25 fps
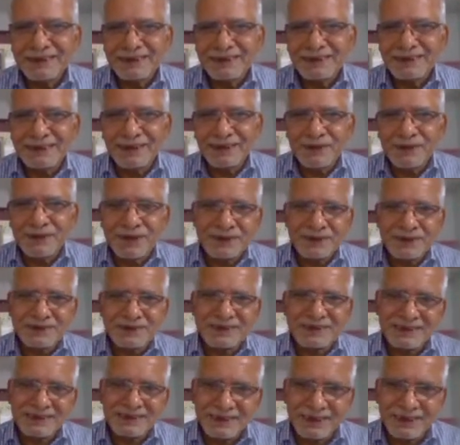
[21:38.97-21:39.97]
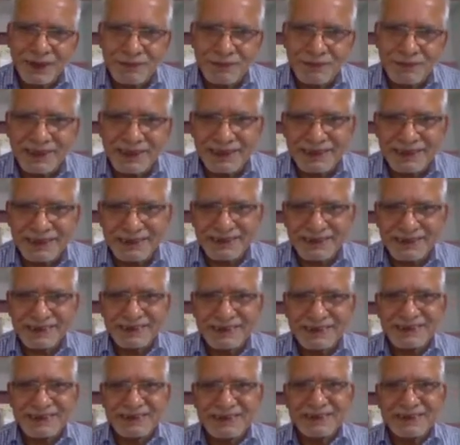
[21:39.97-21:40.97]
there was a nomination
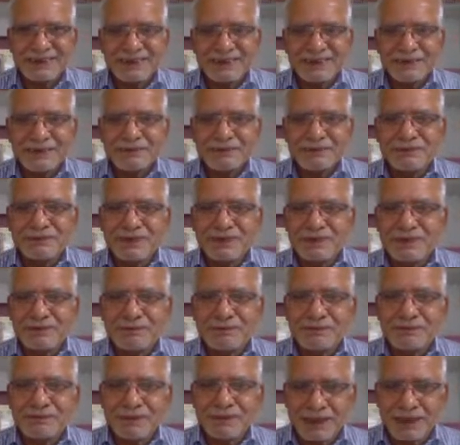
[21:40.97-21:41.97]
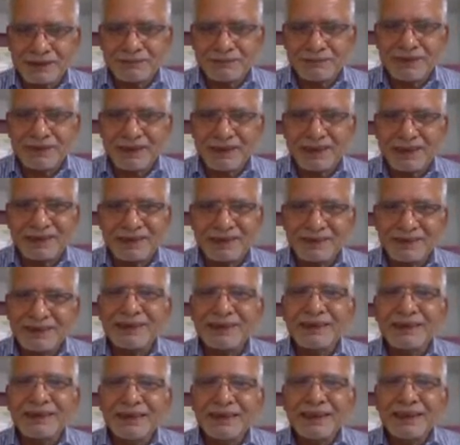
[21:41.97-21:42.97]
for Mahatma Gandhi.
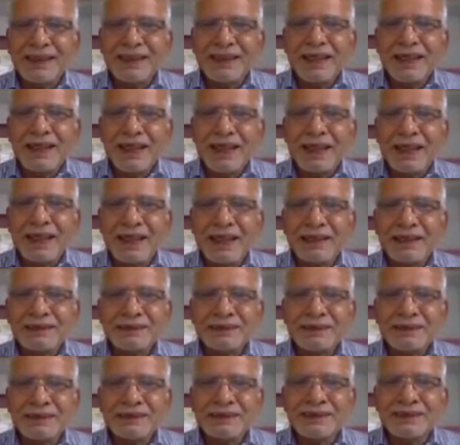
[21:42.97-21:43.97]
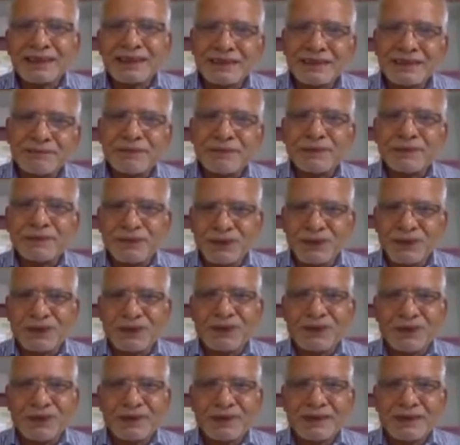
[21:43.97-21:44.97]
And just
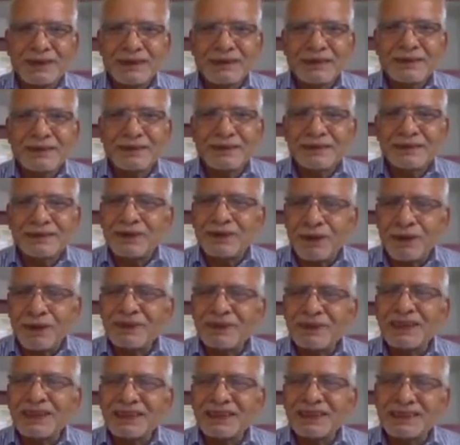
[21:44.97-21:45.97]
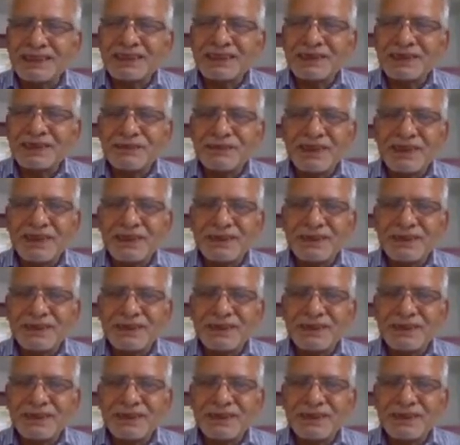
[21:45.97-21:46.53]
before the nominations were